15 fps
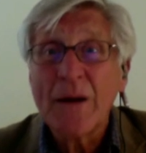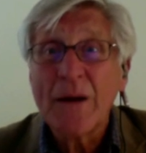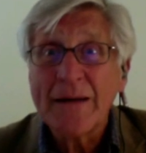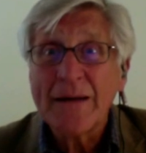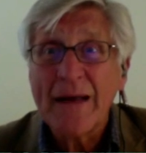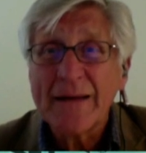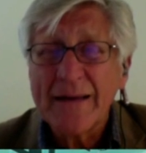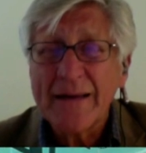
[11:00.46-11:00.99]

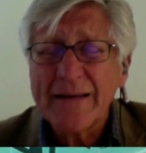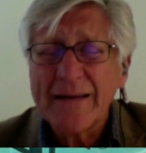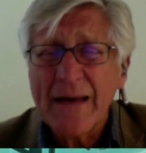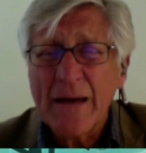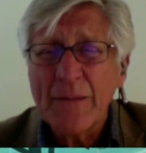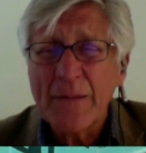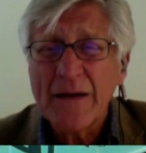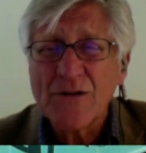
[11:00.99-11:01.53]
bring that
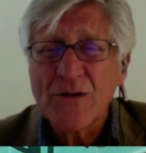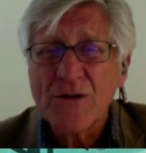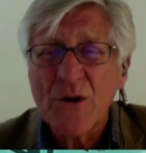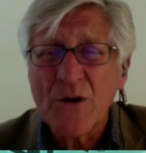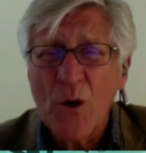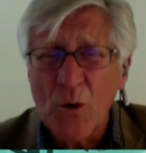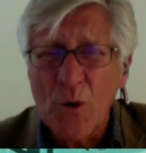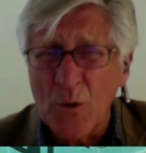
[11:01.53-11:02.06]

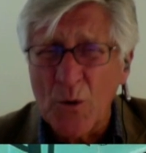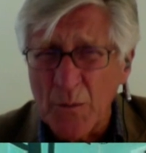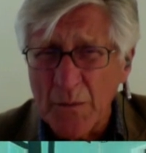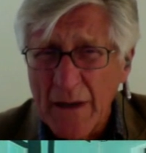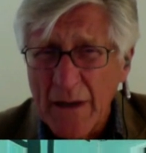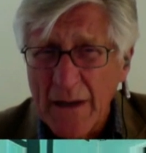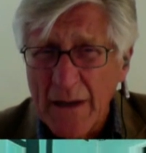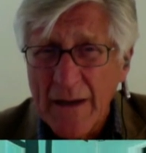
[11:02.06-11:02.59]
contamination
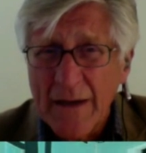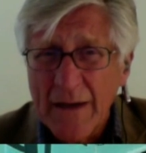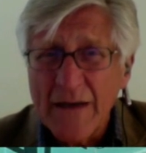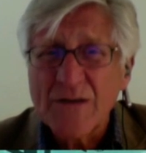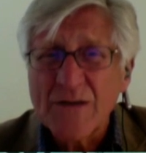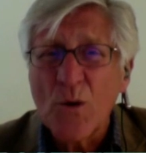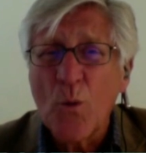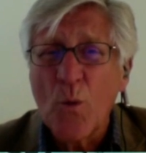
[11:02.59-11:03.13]
home
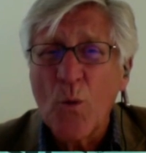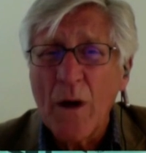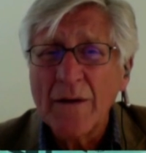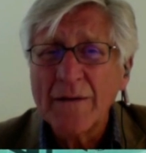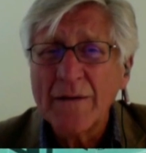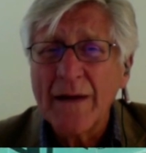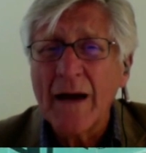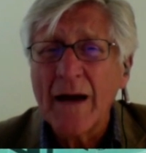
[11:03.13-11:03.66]
is a
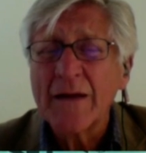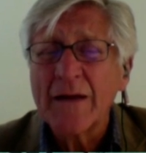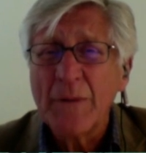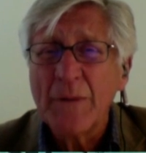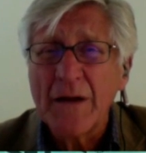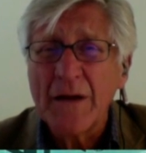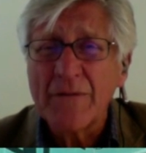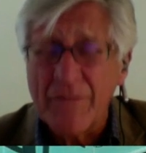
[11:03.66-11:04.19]
well
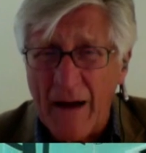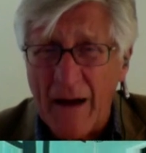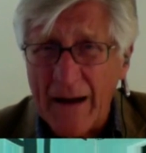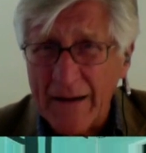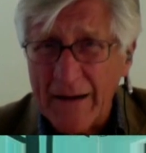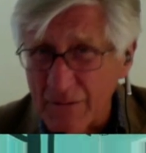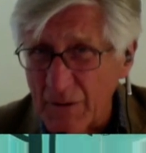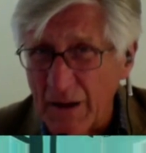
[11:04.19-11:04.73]
documented
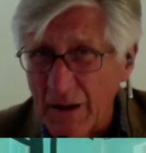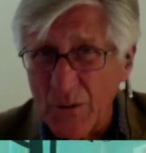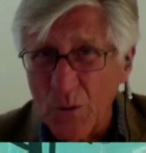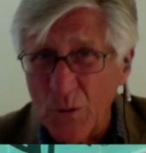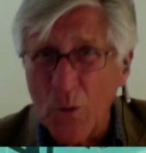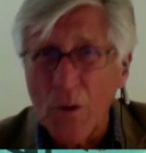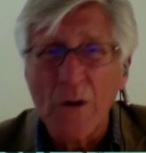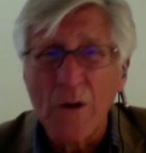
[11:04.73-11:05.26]
fact
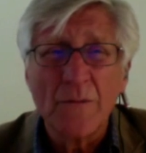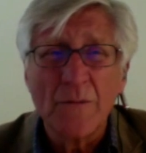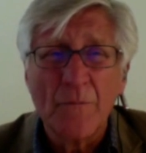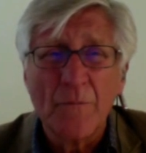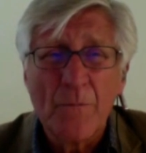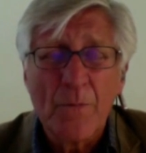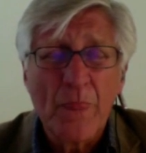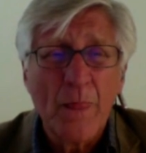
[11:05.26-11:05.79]
around the world.
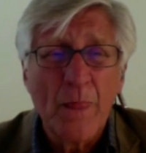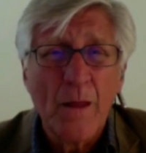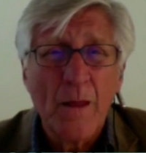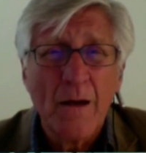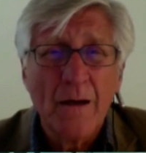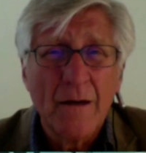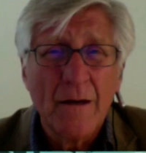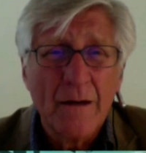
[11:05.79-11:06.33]

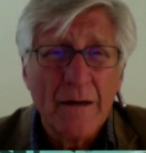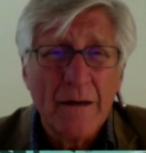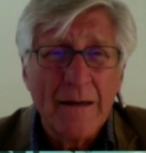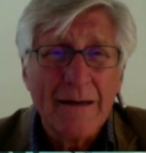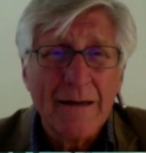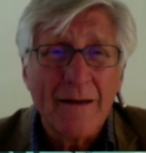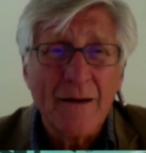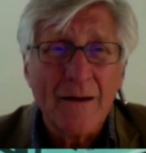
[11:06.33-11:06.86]

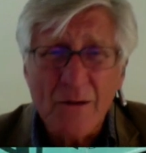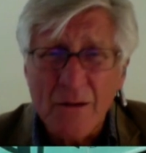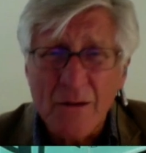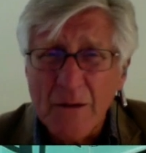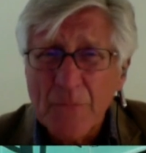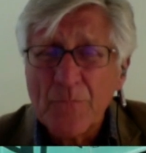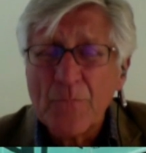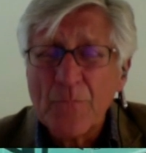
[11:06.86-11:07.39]

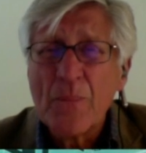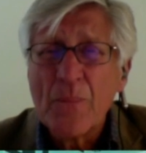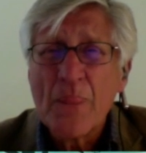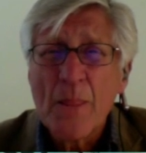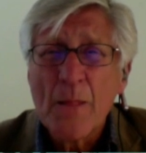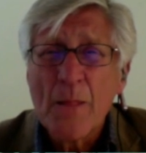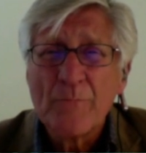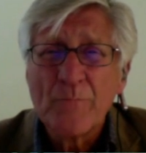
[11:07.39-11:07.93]
Third,
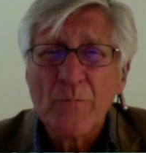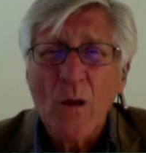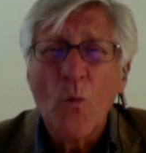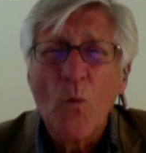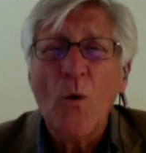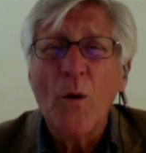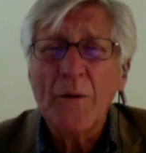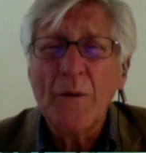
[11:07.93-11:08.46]

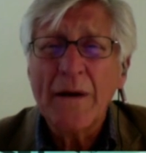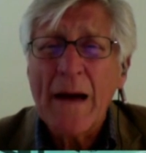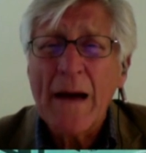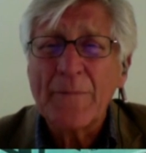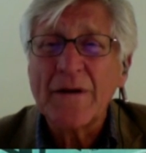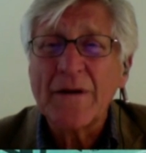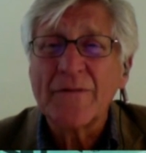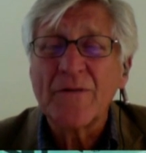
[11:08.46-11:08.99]
what would
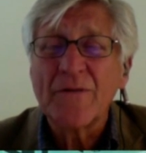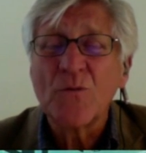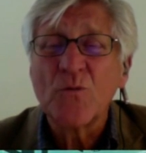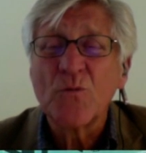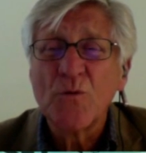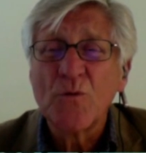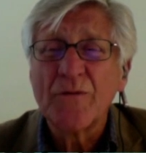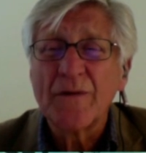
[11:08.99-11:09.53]
happen if
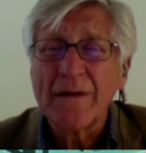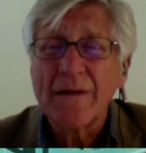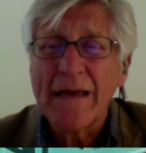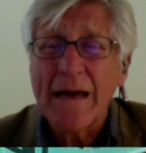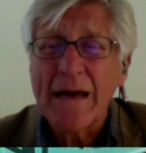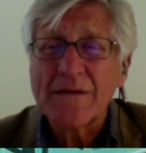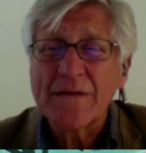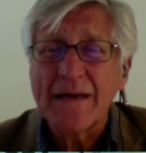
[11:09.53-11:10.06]
the roof
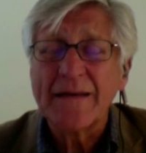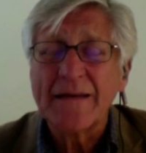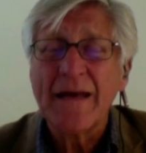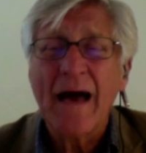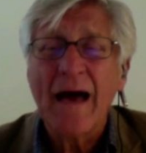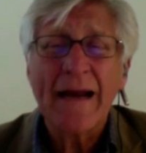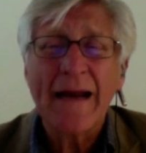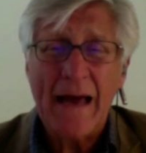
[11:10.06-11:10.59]
collapse had
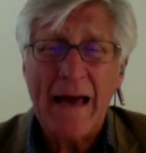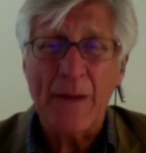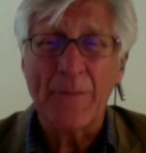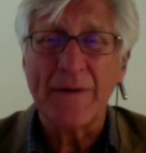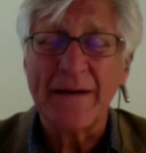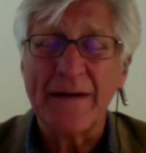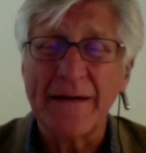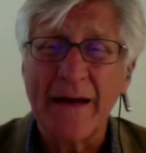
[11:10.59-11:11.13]
not
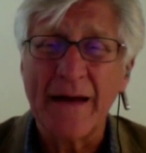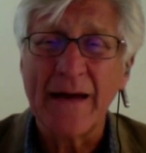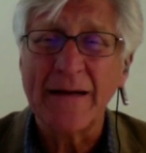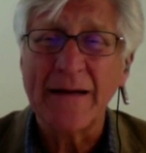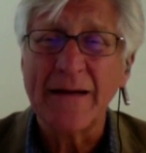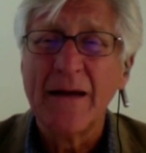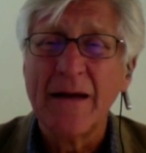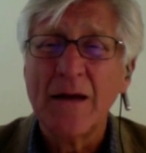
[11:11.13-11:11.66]
happened at
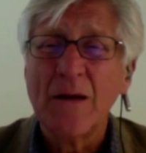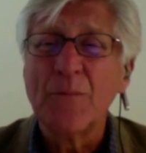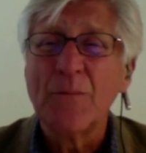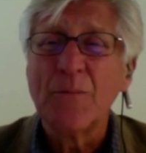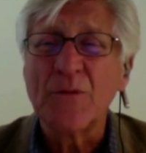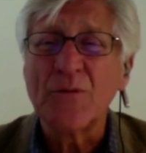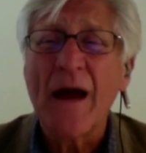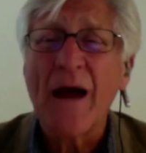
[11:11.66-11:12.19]
night,
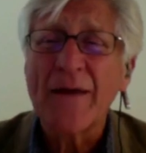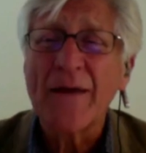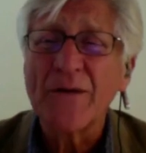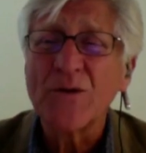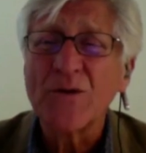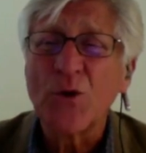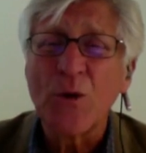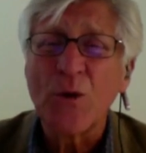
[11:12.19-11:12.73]
but
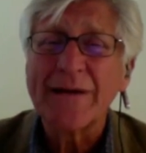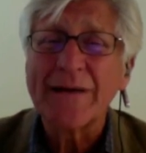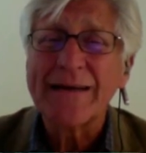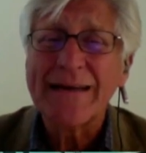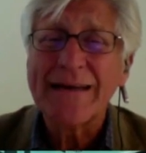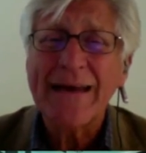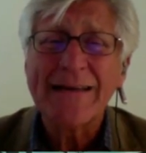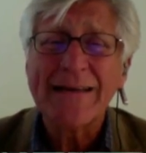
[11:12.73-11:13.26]
rather during
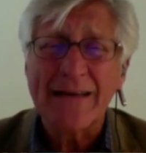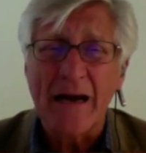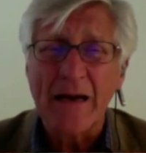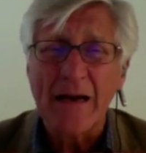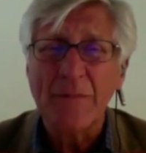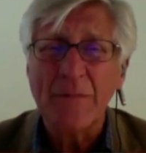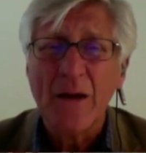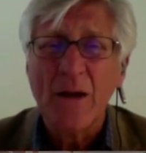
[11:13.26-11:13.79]
the
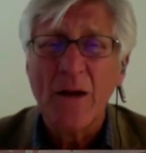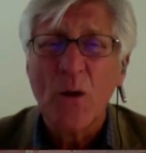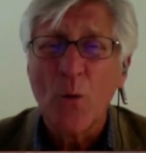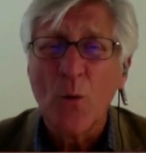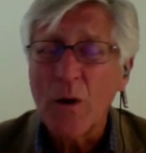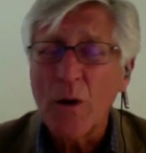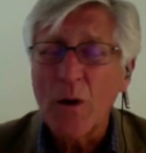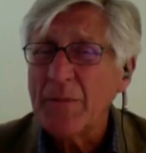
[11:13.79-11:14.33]
daytime
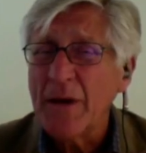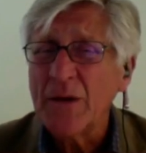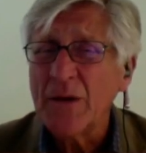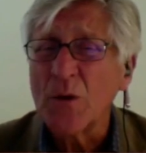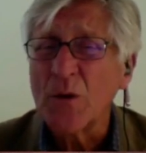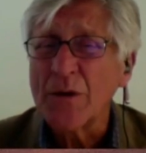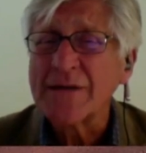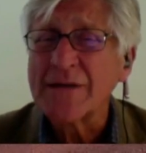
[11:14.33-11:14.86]
when
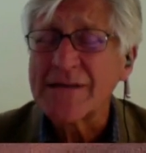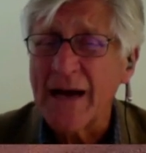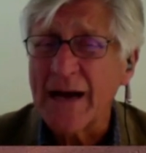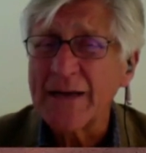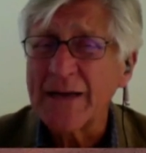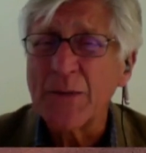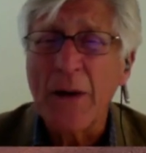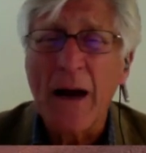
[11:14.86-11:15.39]
men were
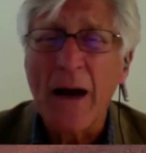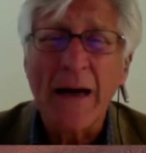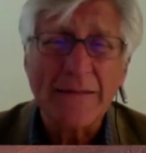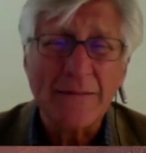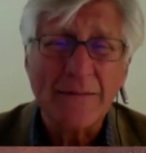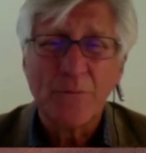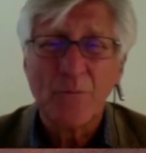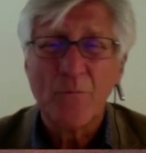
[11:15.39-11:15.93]
inside the mine?